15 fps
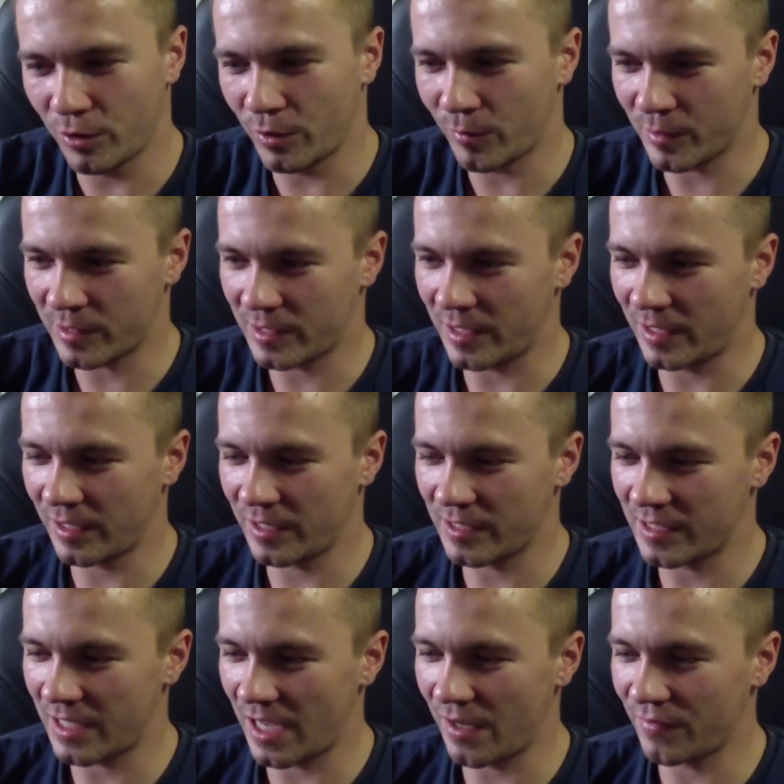He was selling
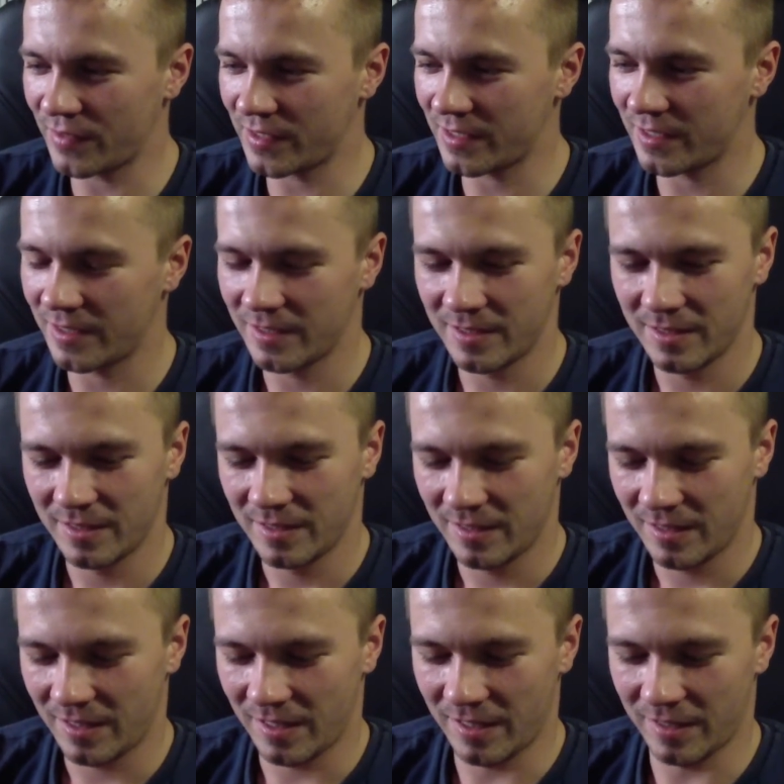his knives
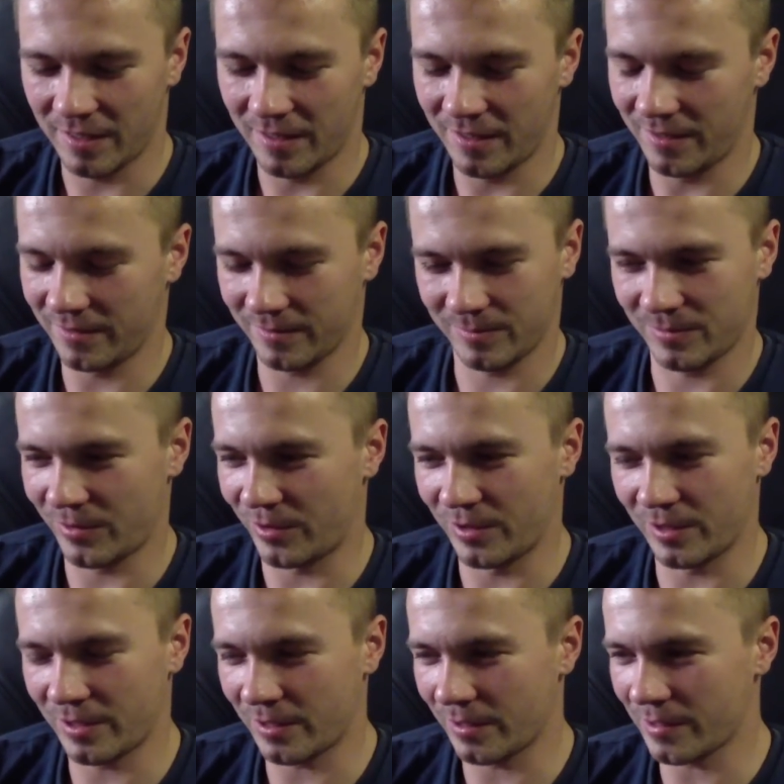and uh, a
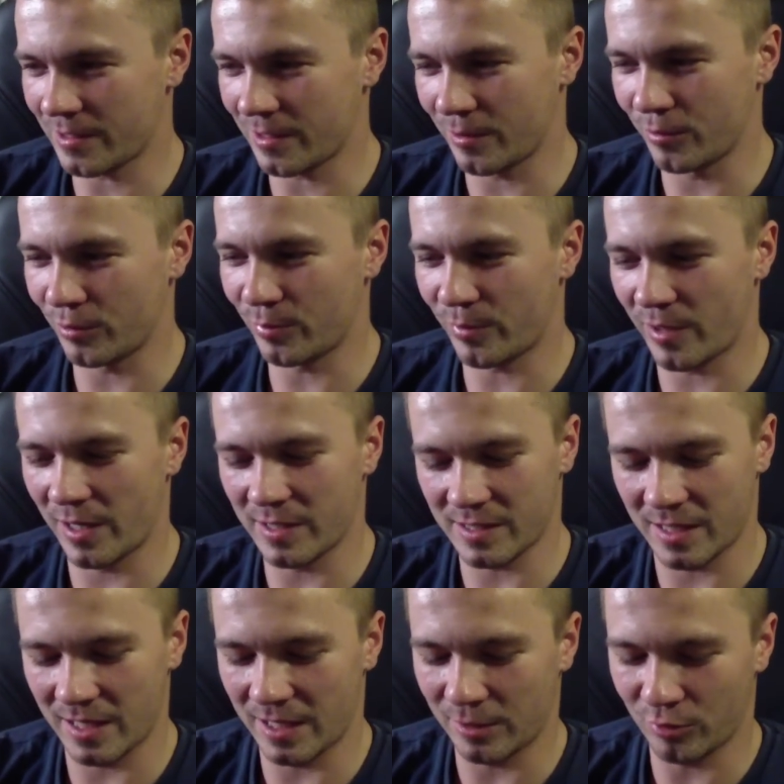ridiculously good price.
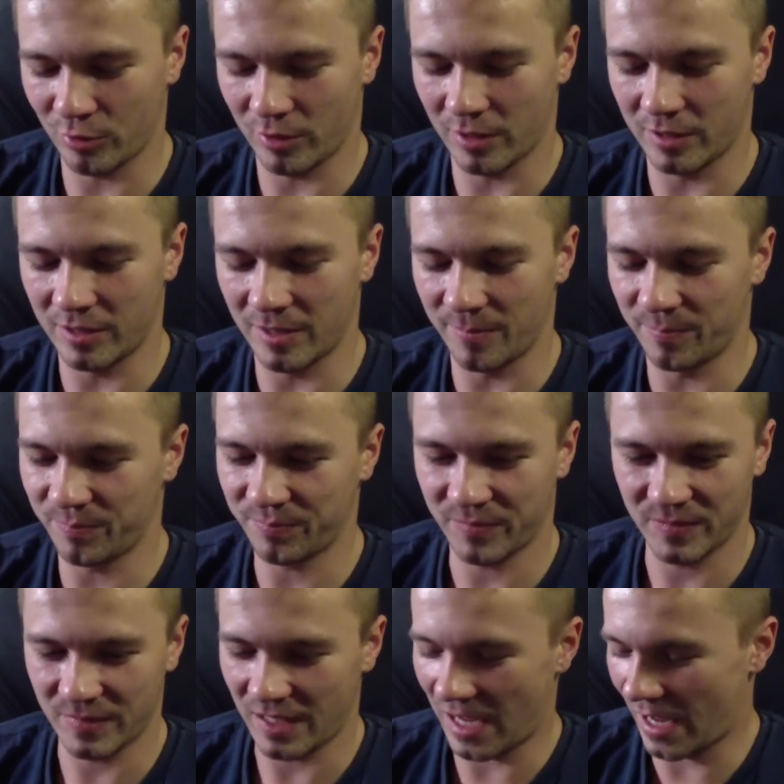I had to get them.
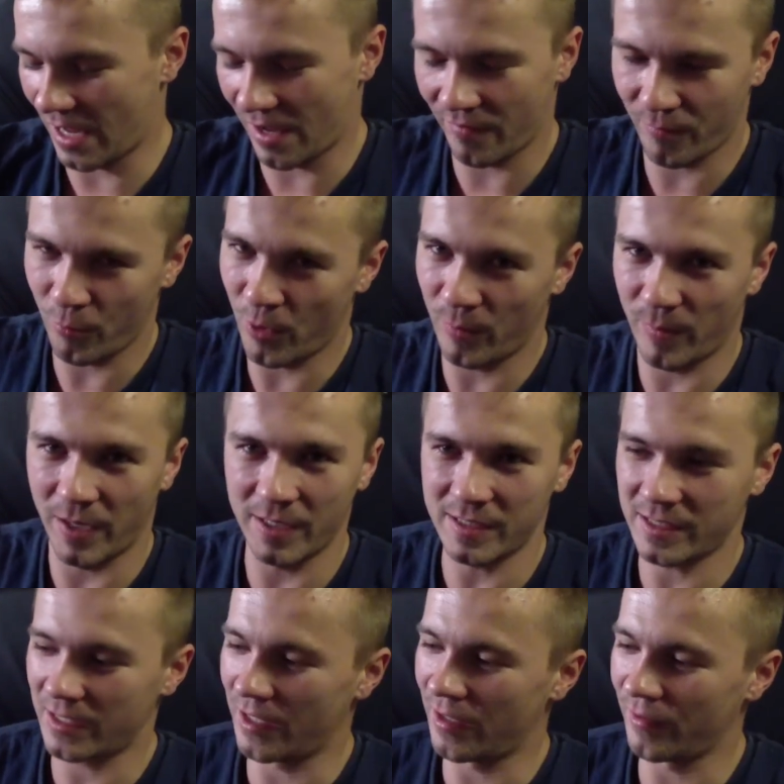I have one
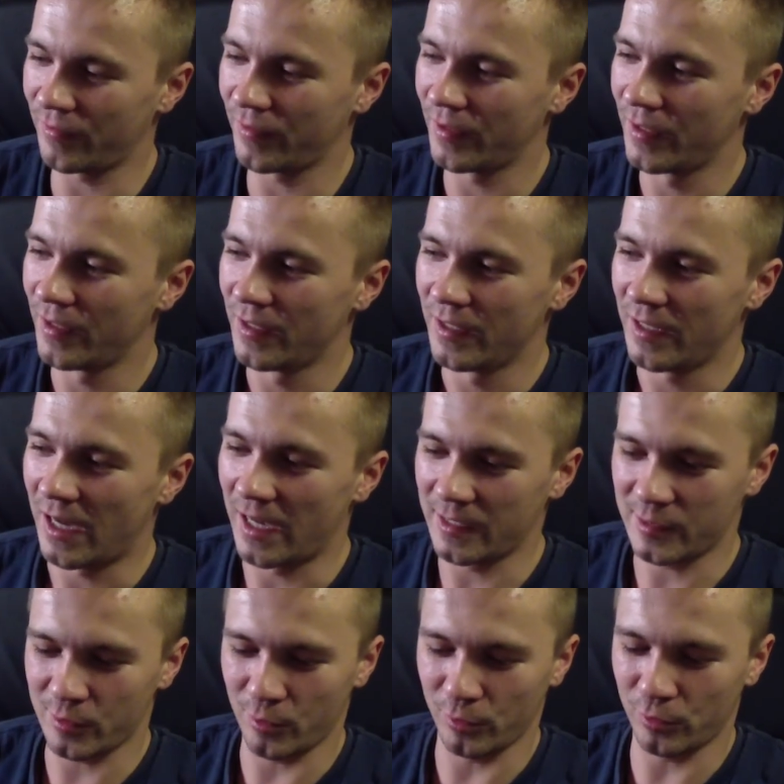myself. I
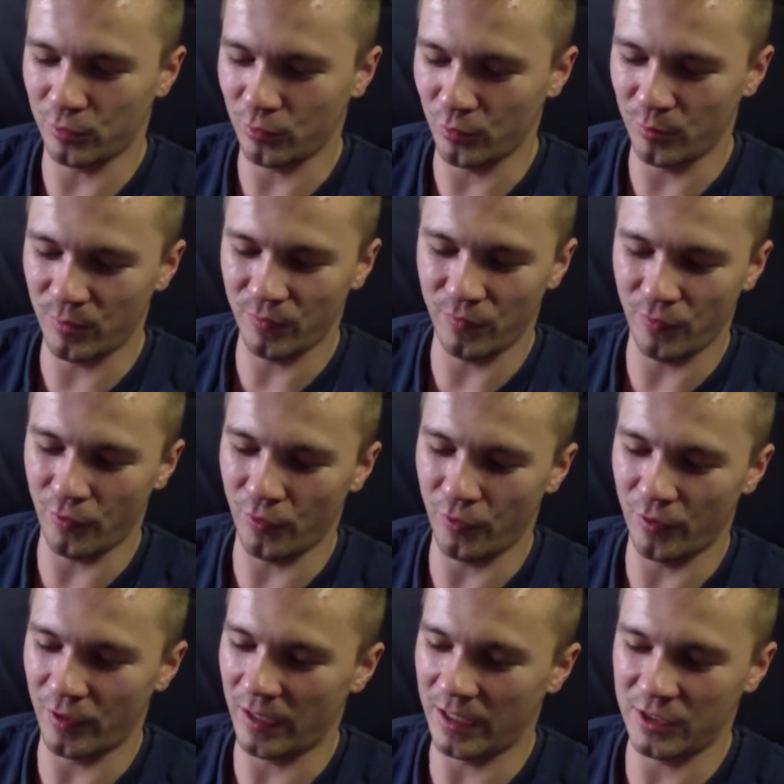sold two
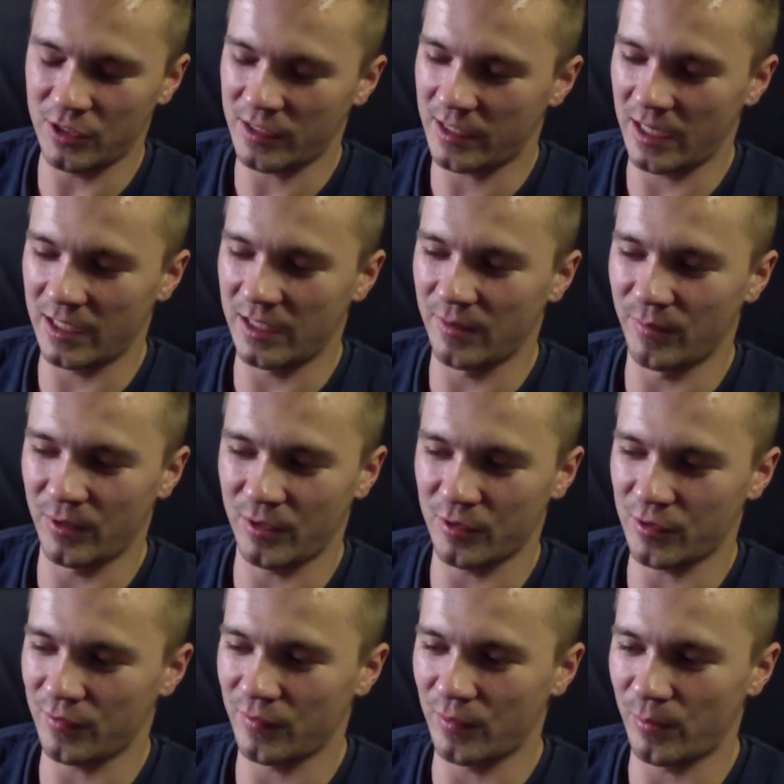before. I just got them
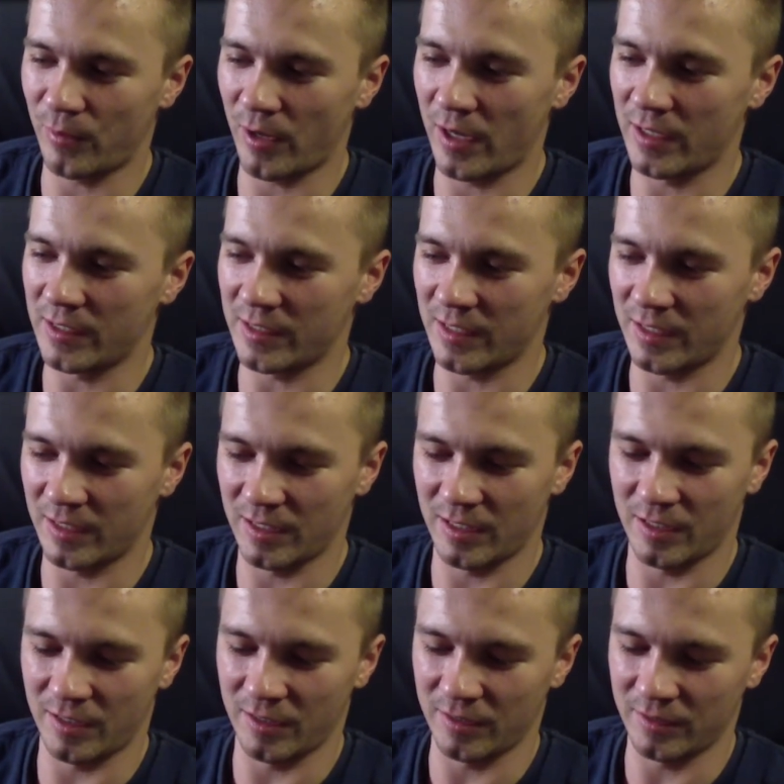because of the price and
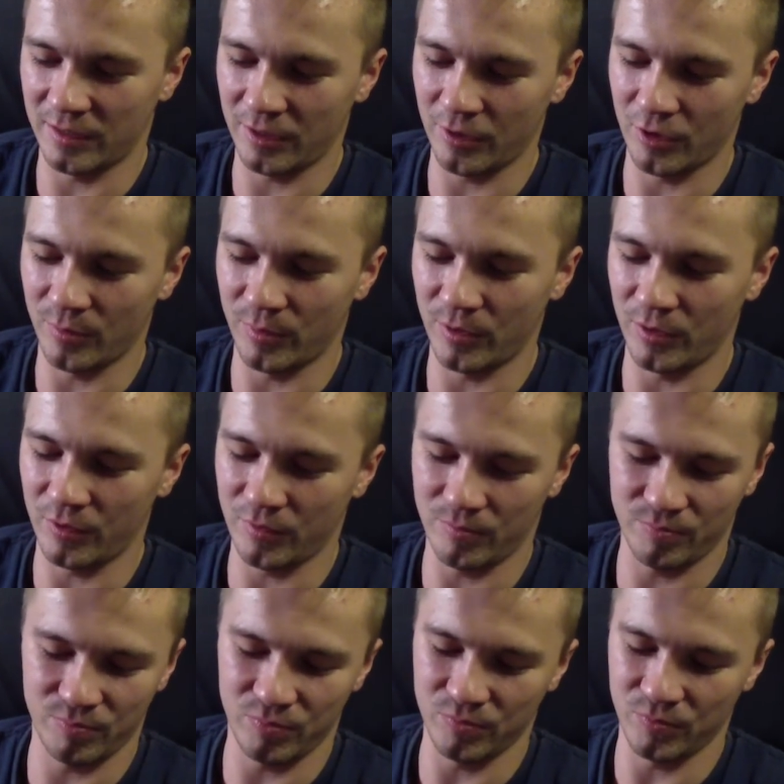uh, they're gonna be
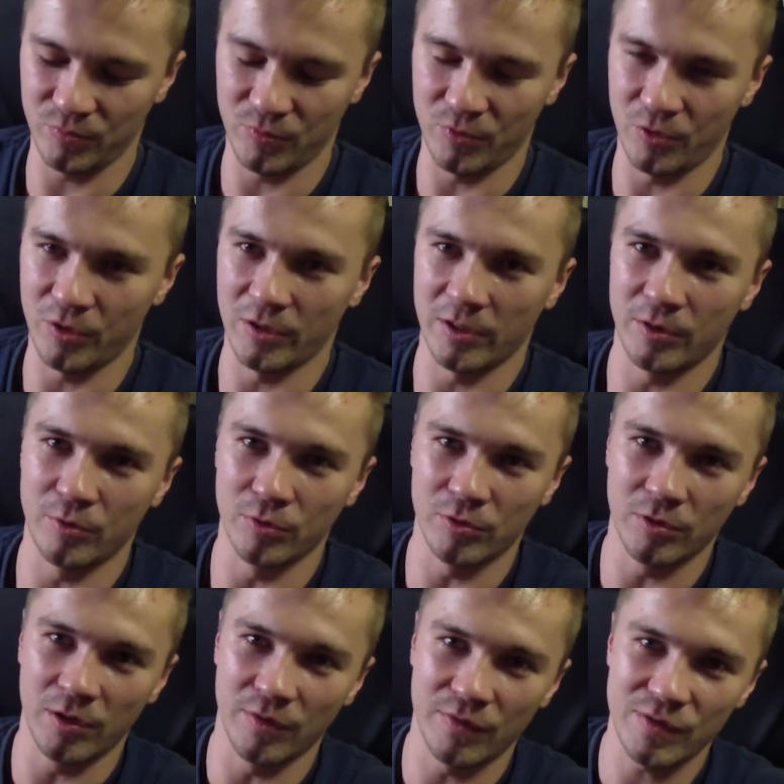really good
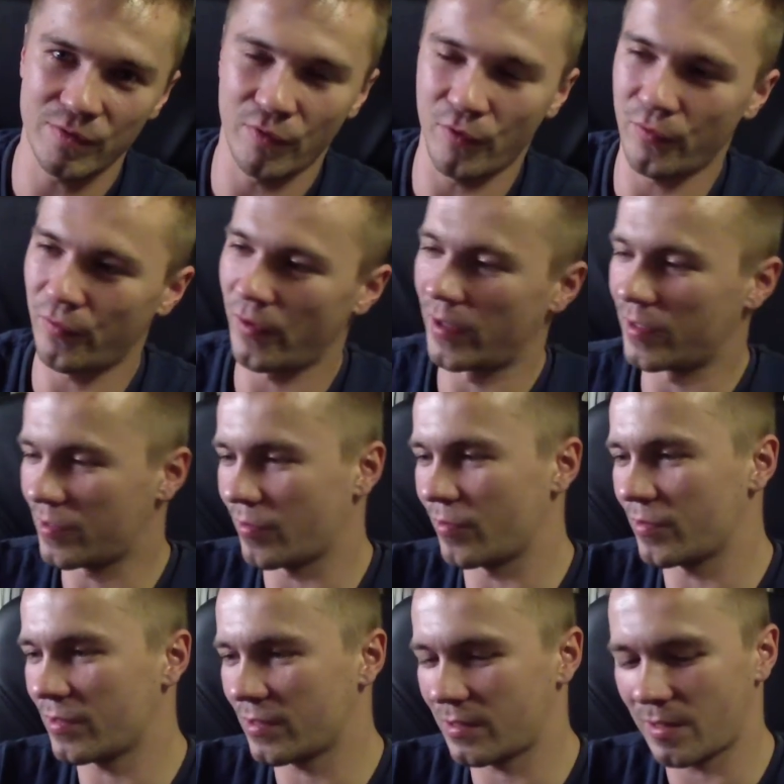gifts for friends or
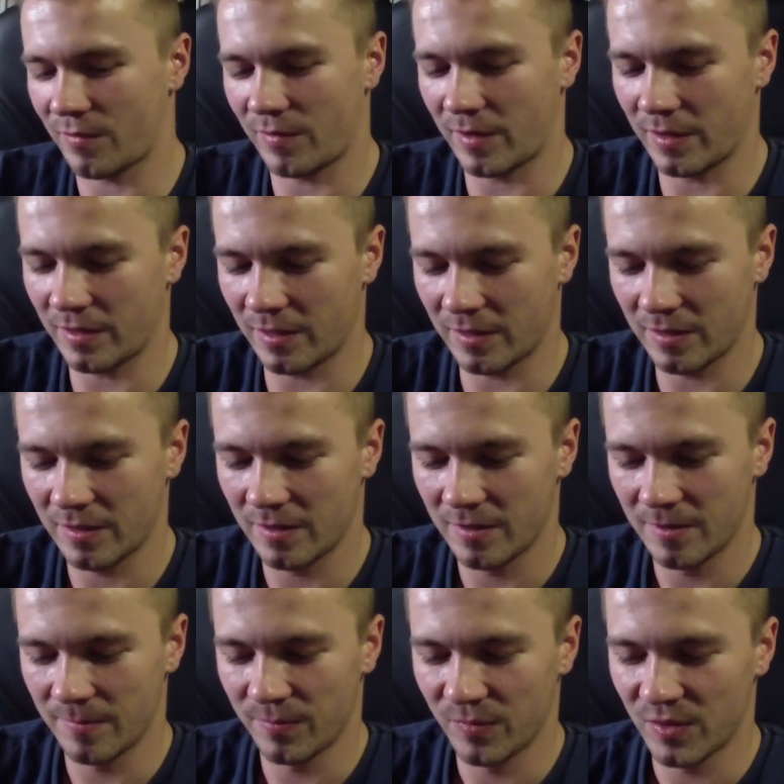stuff like that.
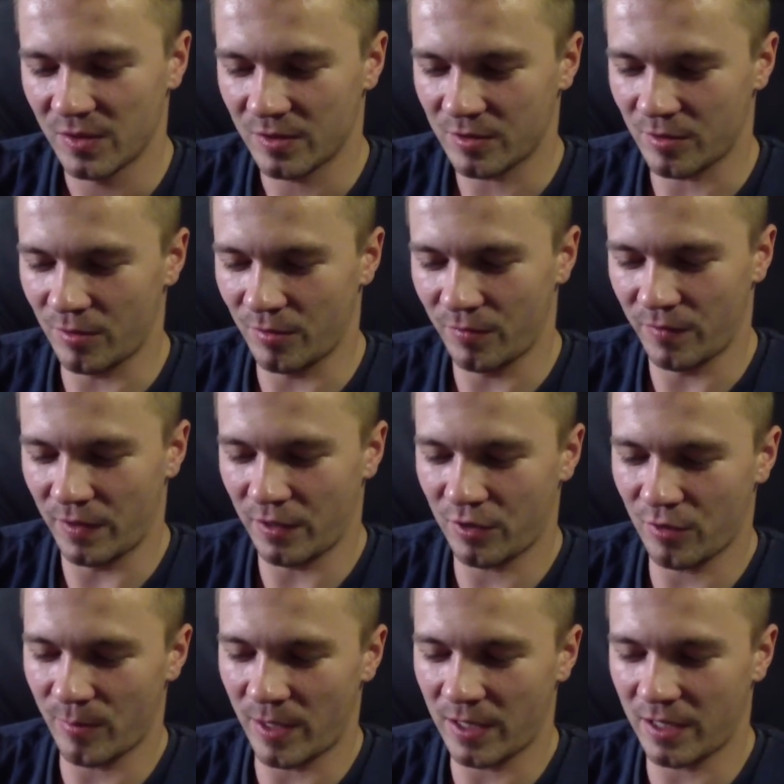So thank
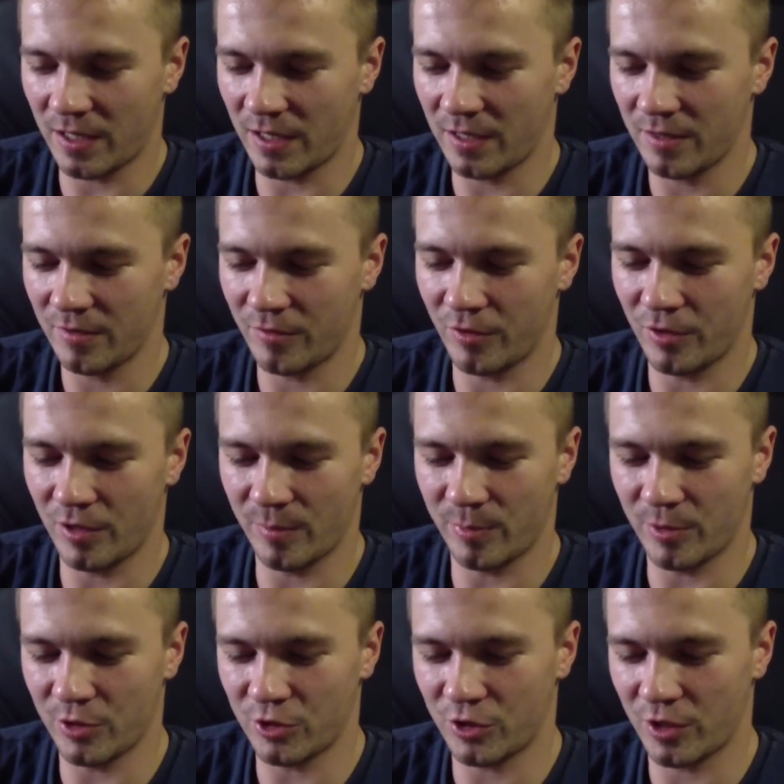you Mikey, really
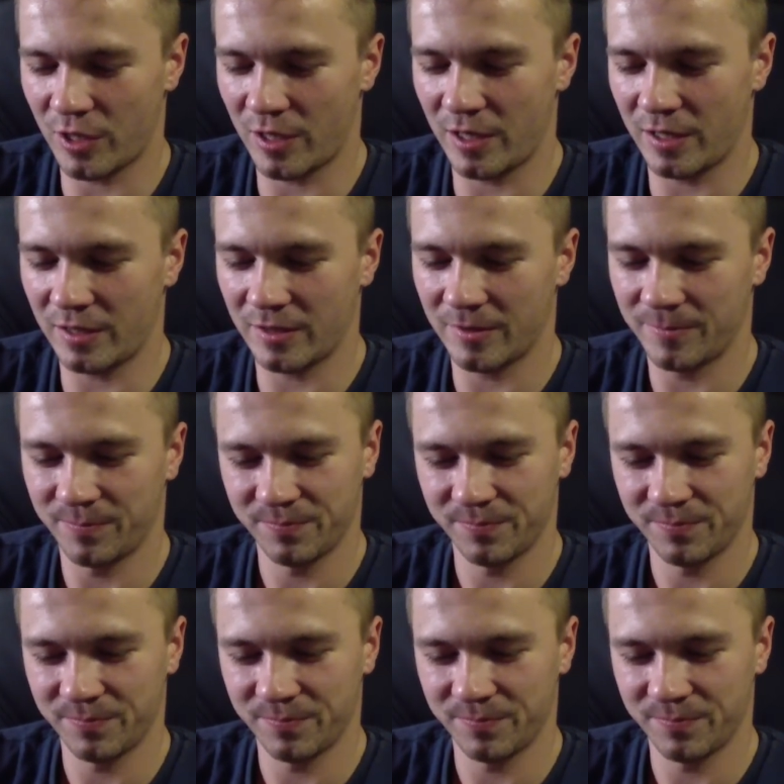appreciate it.